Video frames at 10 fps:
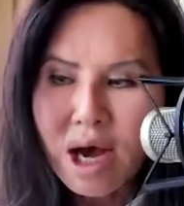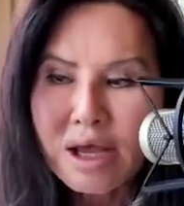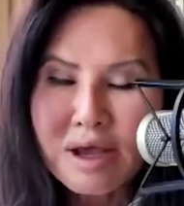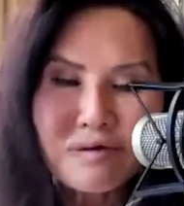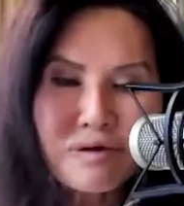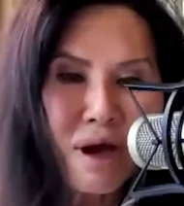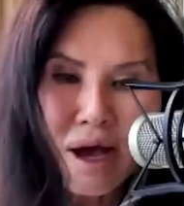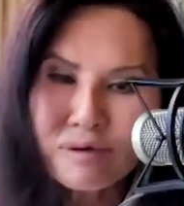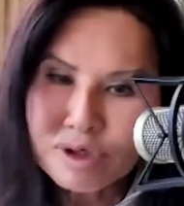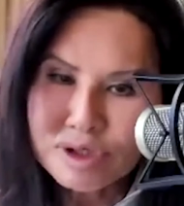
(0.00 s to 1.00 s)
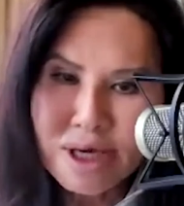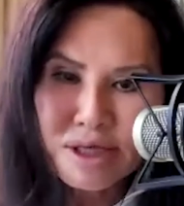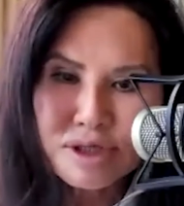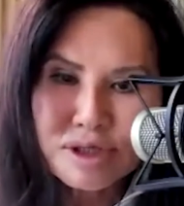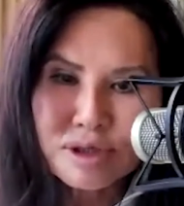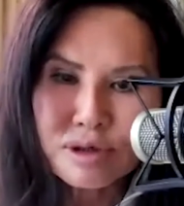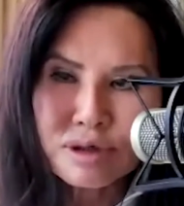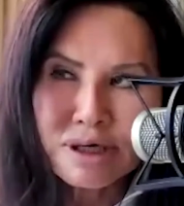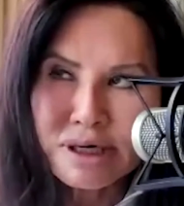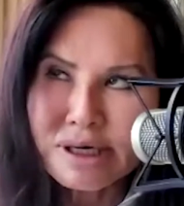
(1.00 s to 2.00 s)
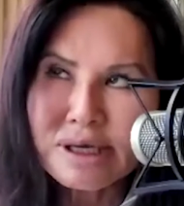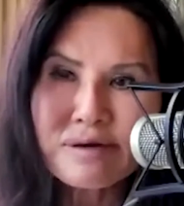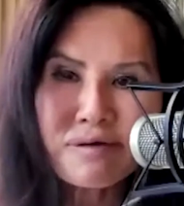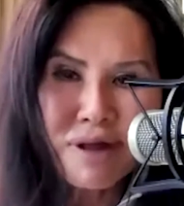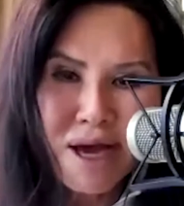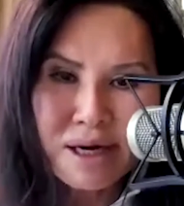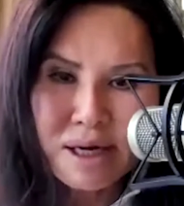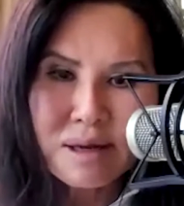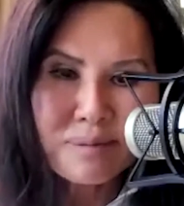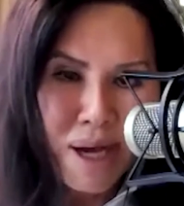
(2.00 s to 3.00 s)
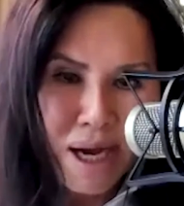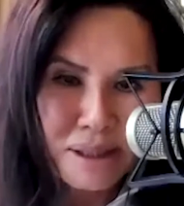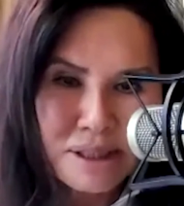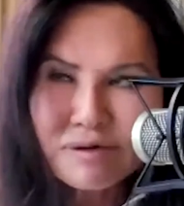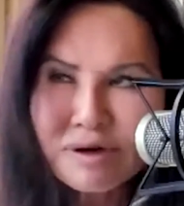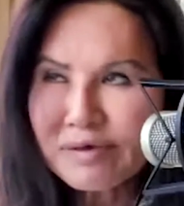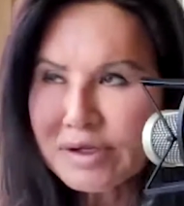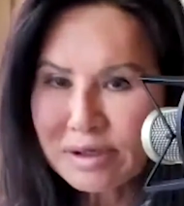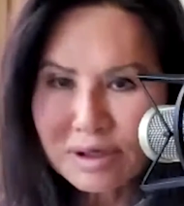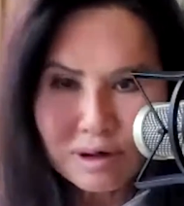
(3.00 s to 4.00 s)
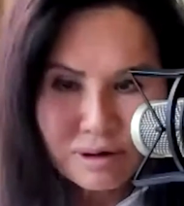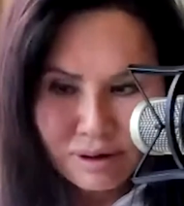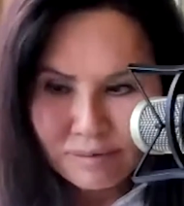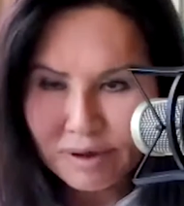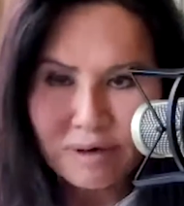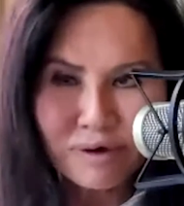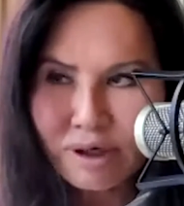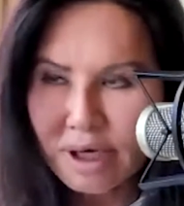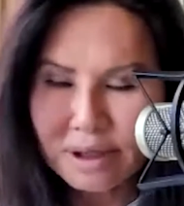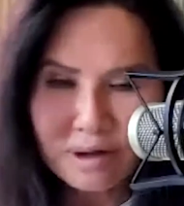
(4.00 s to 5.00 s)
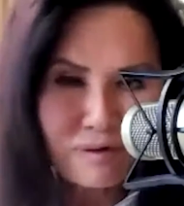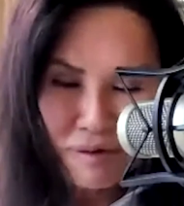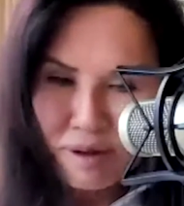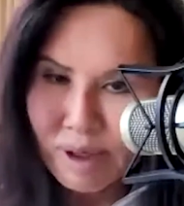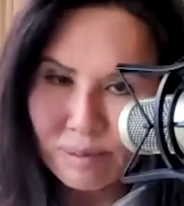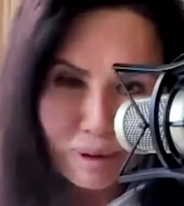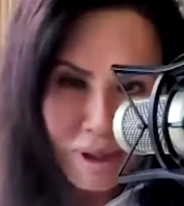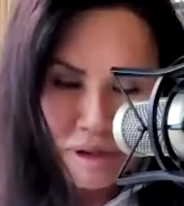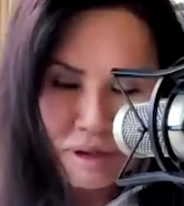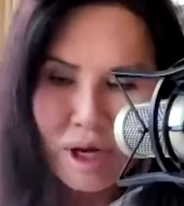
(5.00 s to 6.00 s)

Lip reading: if you have a chance to leave that impact, even if it's, in front of you, like the 50 people that